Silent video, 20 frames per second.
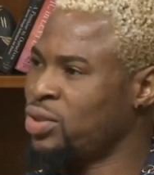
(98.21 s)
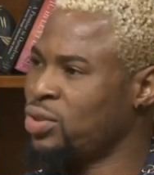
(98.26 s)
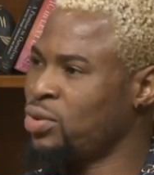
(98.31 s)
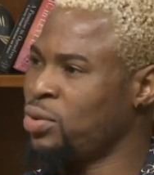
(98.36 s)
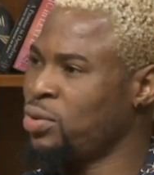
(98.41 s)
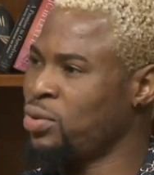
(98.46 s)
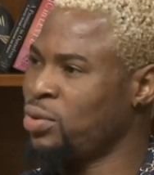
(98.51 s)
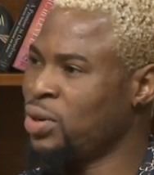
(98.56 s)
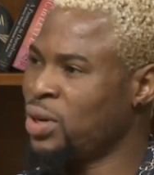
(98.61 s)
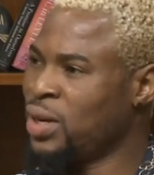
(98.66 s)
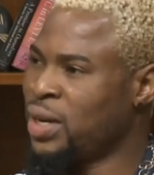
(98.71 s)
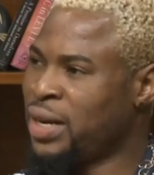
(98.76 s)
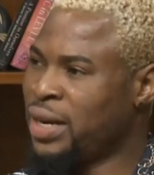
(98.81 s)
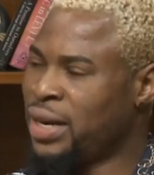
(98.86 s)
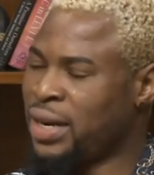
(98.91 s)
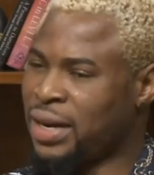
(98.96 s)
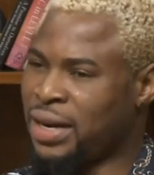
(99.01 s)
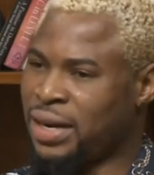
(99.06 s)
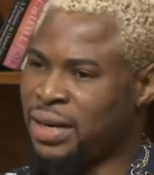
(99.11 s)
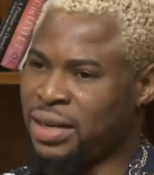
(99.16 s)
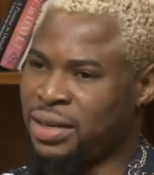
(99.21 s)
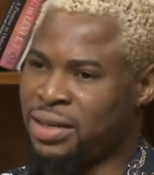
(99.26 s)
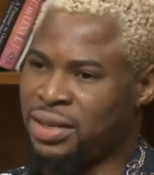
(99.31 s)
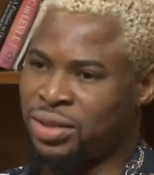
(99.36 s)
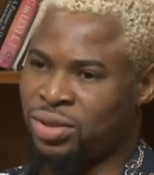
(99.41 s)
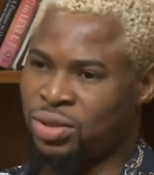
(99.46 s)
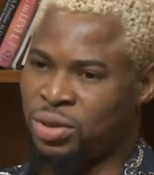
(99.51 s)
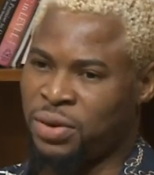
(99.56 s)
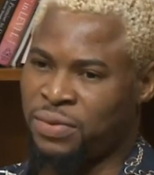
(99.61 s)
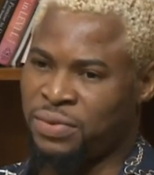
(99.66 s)
So, and I
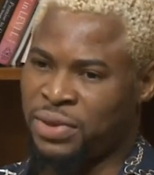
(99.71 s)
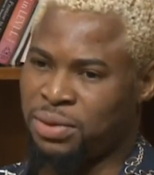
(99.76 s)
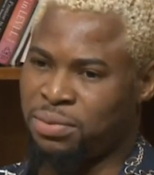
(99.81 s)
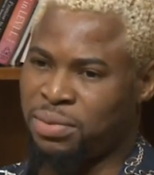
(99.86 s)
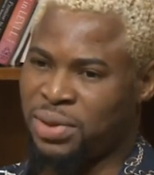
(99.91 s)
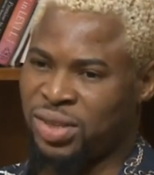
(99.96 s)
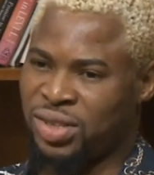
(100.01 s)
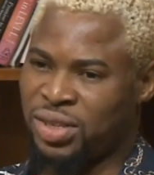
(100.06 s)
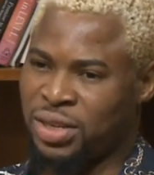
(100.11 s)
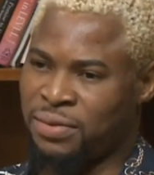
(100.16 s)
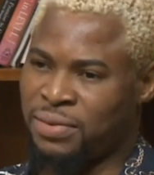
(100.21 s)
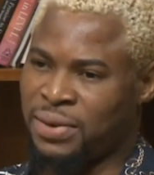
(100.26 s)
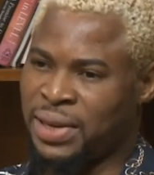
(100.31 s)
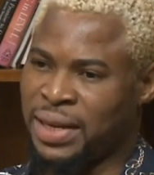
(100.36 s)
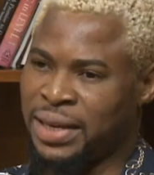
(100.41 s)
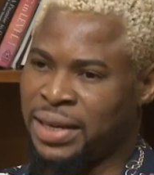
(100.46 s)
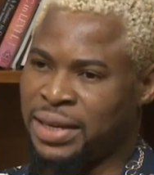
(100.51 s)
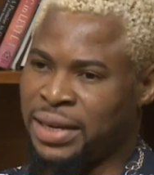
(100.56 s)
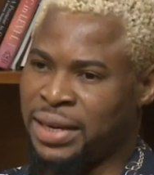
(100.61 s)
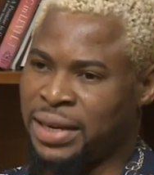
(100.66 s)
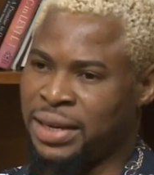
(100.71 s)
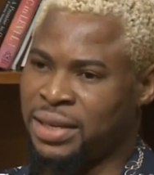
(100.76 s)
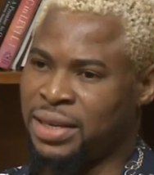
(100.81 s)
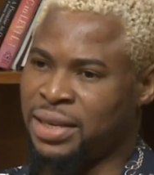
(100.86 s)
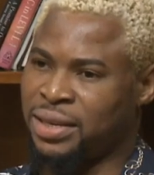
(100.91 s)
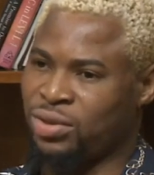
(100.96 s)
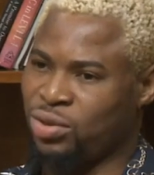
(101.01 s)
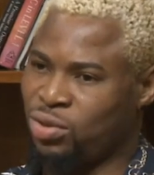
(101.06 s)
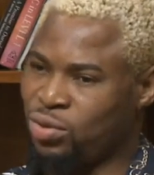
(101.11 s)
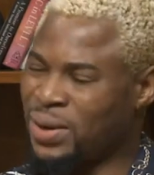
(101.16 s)
discovered myself like I
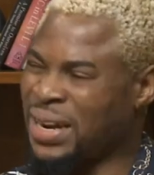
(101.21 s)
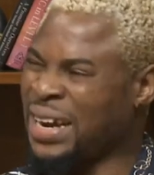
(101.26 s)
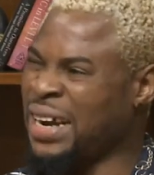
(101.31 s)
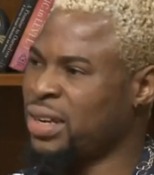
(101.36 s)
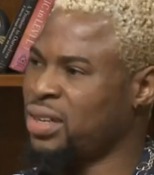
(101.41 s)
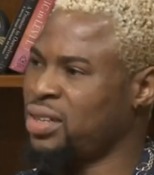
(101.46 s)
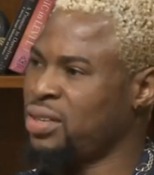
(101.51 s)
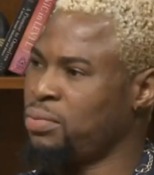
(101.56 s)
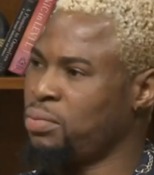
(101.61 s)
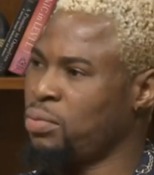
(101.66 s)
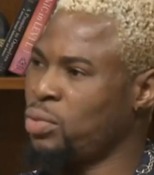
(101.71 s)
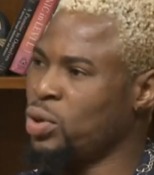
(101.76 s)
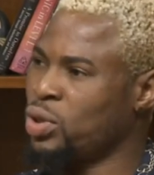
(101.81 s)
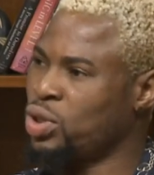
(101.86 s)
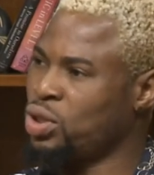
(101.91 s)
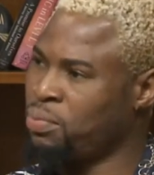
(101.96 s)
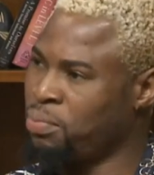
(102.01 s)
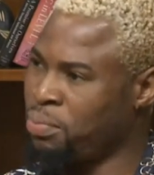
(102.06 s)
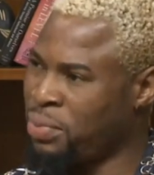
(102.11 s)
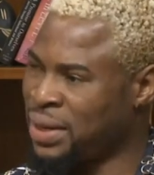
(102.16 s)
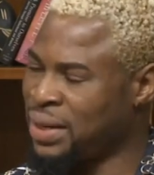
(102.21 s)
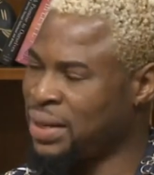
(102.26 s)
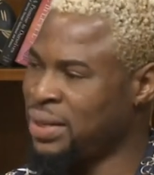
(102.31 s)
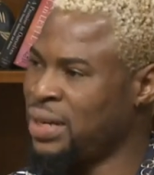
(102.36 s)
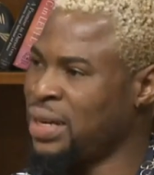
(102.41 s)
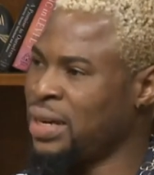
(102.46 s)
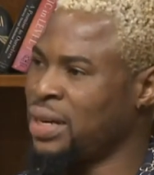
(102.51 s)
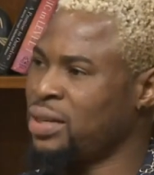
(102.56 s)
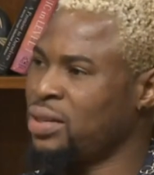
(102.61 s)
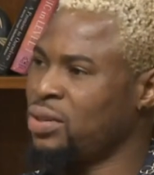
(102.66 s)
can do acting much better
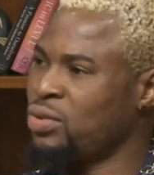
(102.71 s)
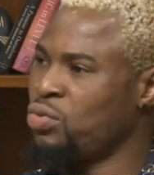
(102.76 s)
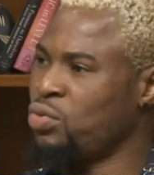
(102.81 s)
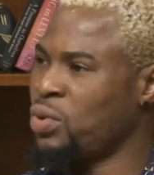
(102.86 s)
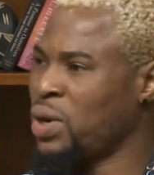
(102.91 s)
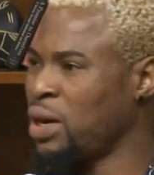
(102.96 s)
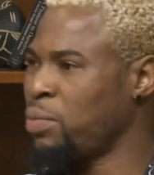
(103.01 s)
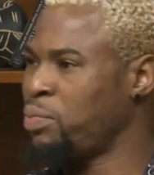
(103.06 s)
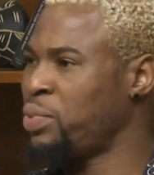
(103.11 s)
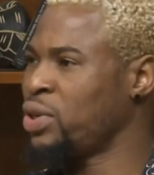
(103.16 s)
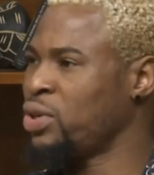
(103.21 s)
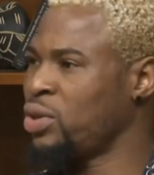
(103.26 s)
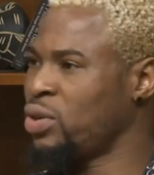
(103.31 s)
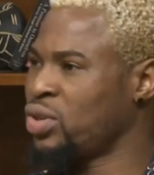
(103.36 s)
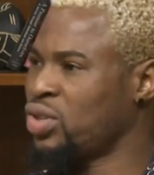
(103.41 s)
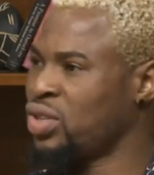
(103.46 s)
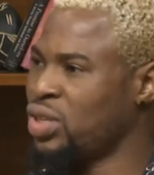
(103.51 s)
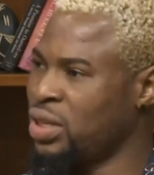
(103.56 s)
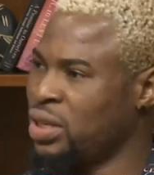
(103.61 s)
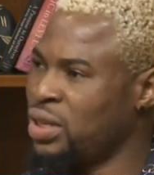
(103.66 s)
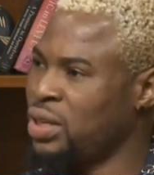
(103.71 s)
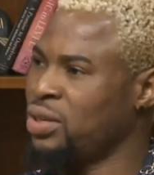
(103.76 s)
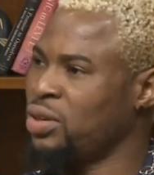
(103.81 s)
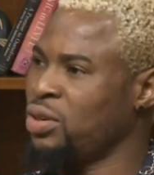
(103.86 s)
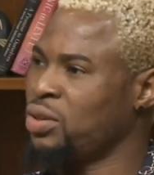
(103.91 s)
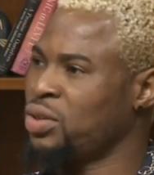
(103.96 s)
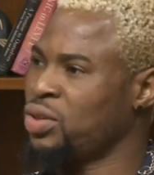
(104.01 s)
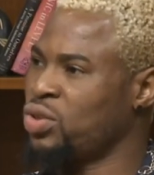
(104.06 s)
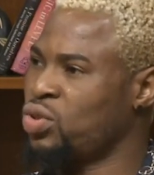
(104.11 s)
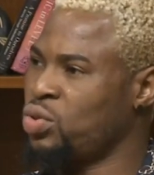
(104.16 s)
than rapping mm. or singing
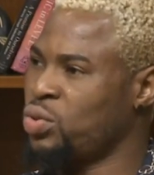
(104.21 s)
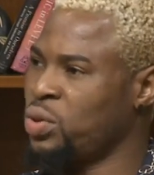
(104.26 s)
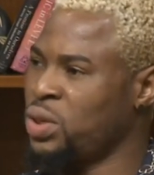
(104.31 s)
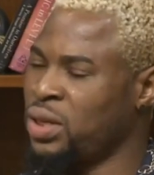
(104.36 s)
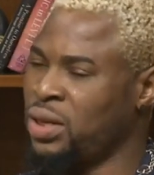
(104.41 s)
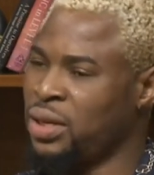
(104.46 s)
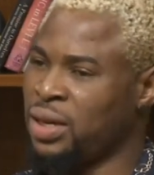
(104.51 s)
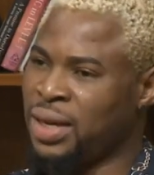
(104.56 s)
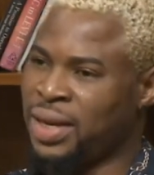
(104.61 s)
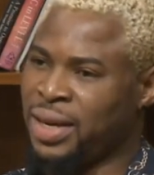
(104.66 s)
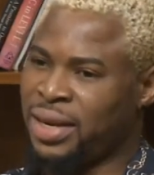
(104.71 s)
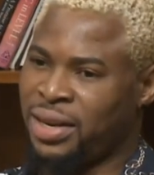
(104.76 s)
on the street.